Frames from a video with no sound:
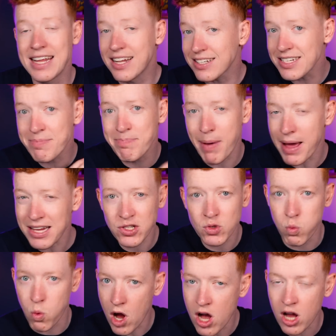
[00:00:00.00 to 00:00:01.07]
does his best
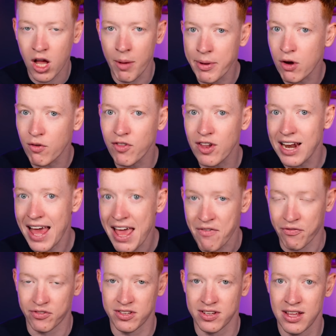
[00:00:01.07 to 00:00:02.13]
work coming off the
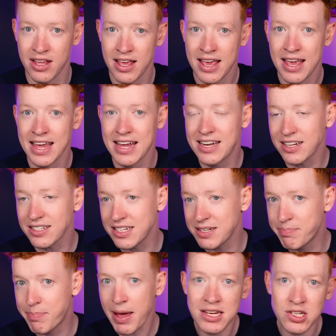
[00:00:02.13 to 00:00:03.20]
left. He does his
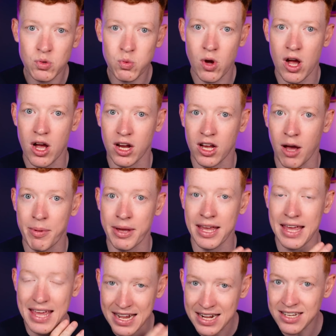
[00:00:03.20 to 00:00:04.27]
best work coming
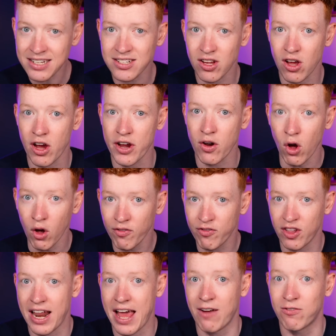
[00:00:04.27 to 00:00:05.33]
inside, off
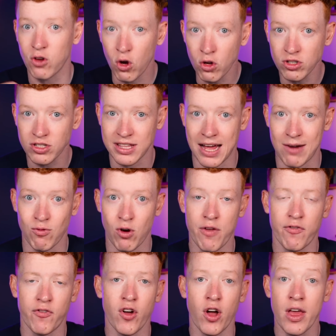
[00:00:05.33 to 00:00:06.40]
the left, onto that
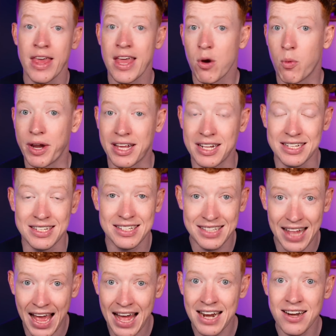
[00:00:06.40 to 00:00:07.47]
right foot, when he can
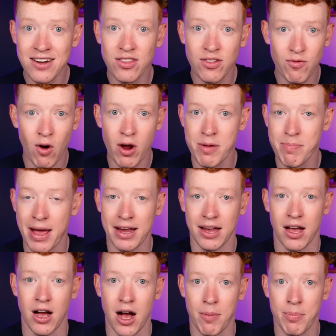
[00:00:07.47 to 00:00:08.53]
stand the right back
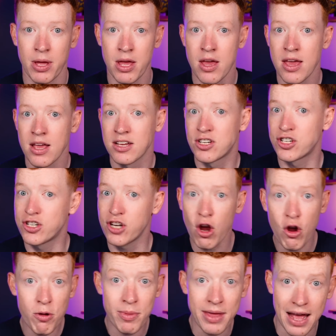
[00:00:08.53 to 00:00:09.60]
up,
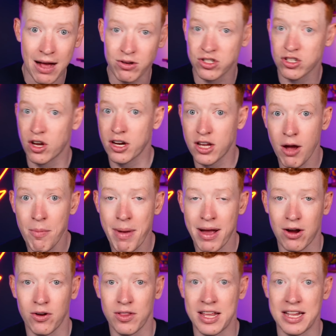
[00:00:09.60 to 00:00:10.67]
show him the outside, come
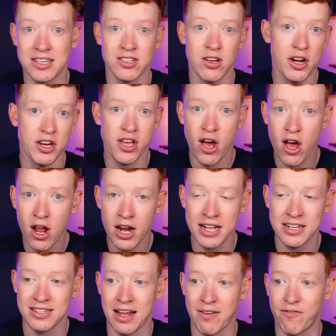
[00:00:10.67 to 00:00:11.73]
back on the inside, curl it
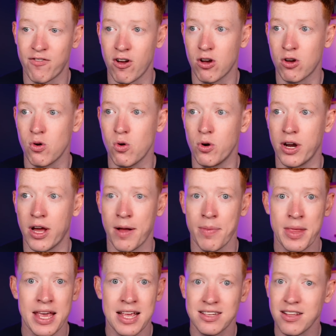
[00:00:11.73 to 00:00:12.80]
into that far corner.
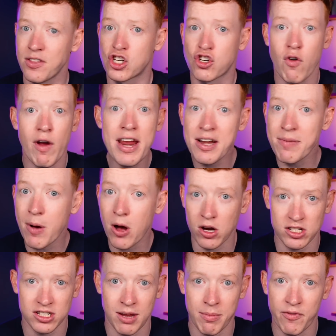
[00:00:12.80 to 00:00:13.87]
It's like the trademark
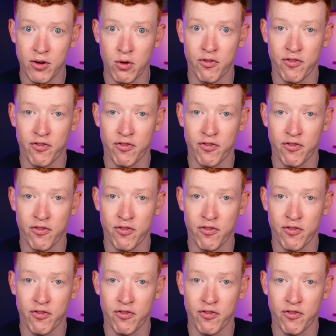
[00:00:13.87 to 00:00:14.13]
Summerville